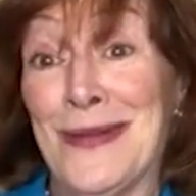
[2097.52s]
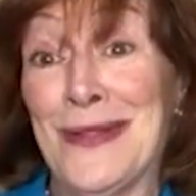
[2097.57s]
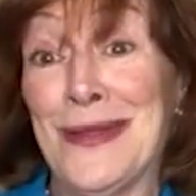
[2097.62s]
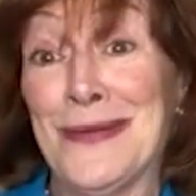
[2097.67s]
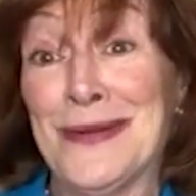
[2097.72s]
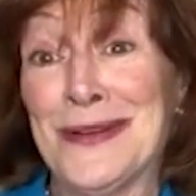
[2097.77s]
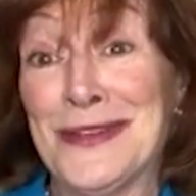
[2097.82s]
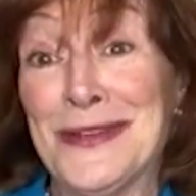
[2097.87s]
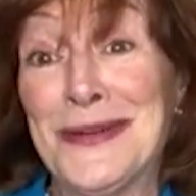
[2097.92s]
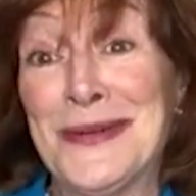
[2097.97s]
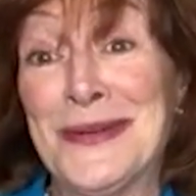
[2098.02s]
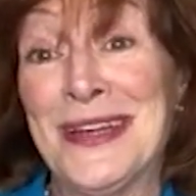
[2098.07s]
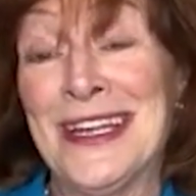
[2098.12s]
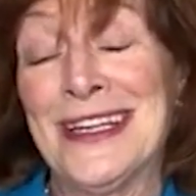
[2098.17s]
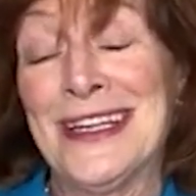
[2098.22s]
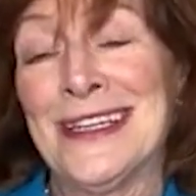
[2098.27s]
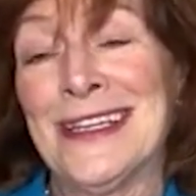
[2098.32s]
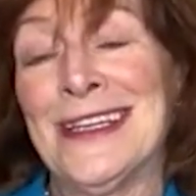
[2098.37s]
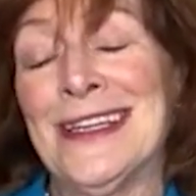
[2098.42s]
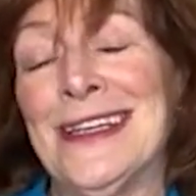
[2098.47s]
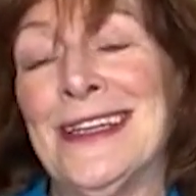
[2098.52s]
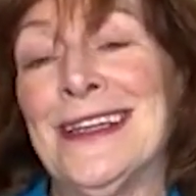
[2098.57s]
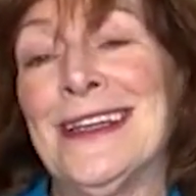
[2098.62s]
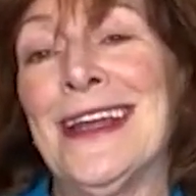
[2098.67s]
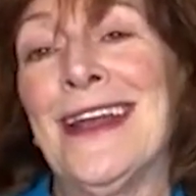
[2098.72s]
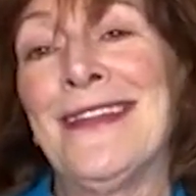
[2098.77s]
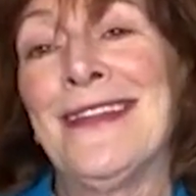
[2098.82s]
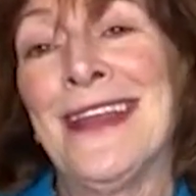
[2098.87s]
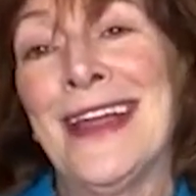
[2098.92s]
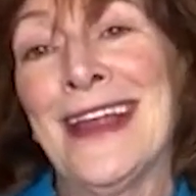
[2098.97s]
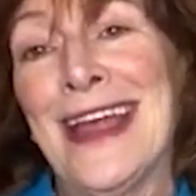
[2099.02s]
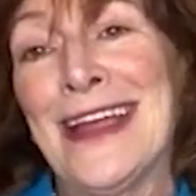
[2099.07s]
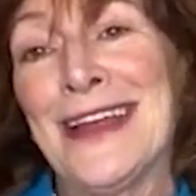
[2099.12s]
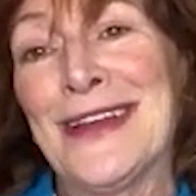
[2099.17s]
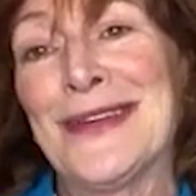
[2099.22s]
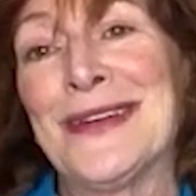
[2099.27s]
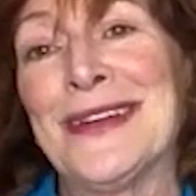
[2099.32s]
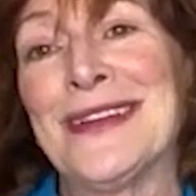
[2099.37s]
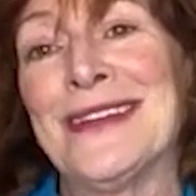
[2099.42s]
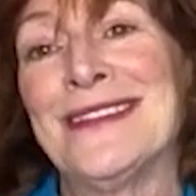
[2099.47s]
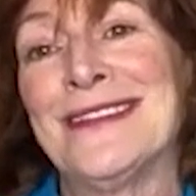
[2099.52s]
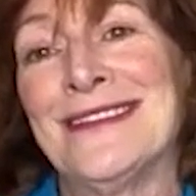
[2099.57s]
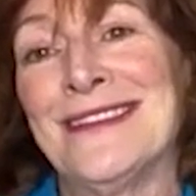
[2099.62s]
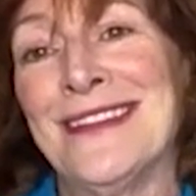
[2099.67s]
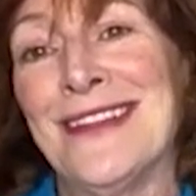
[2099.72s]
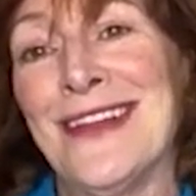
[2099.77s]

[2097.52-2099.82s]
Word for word: were doing. And then I could